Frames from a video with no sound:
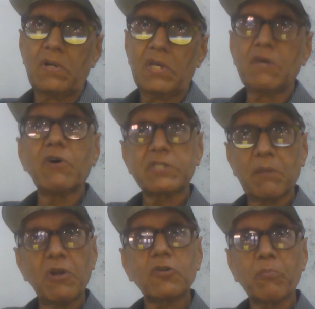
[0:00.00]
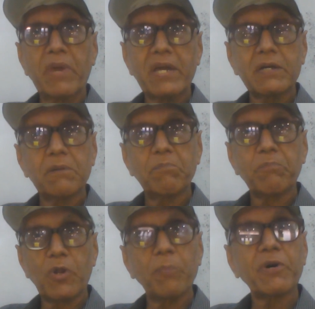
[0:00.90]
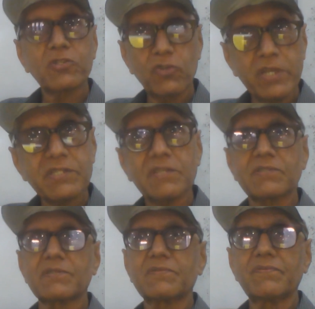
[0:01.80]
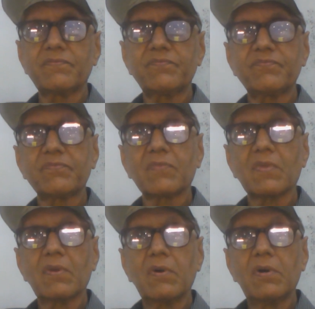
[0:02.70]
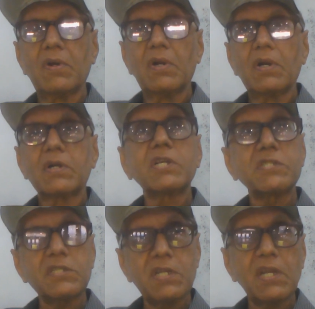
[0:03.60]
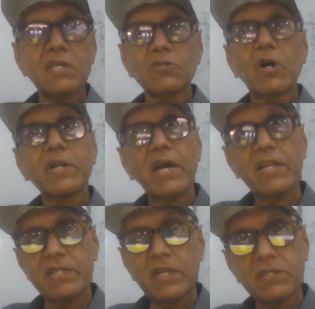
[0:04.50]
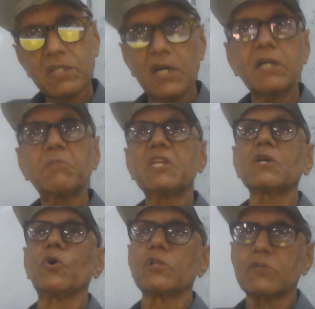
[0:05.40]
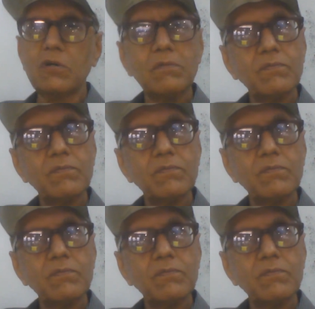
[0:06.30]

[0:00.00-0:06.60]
He was able to make proper choices. Decision has got another third meaning also.